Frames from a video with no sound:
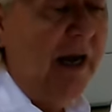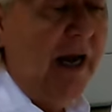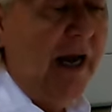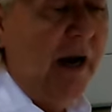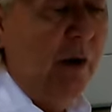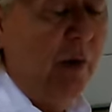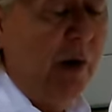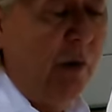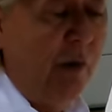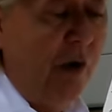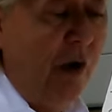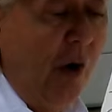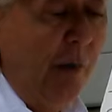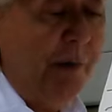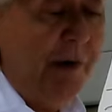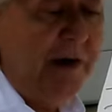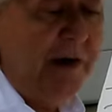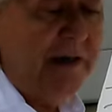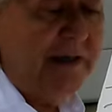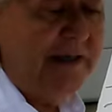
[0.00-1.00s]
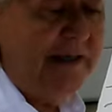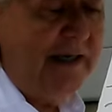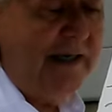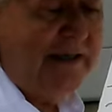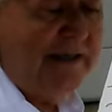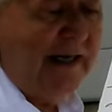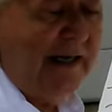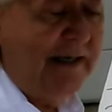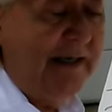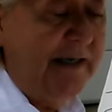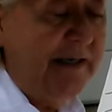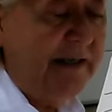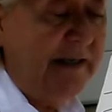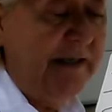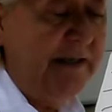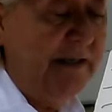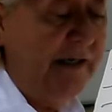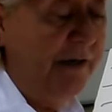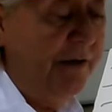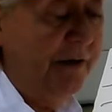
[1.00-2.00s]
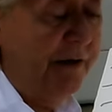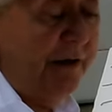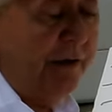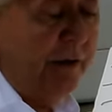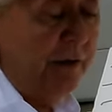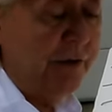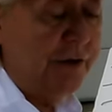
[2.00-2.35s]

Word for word: And what we're hoping to see is that these continue to go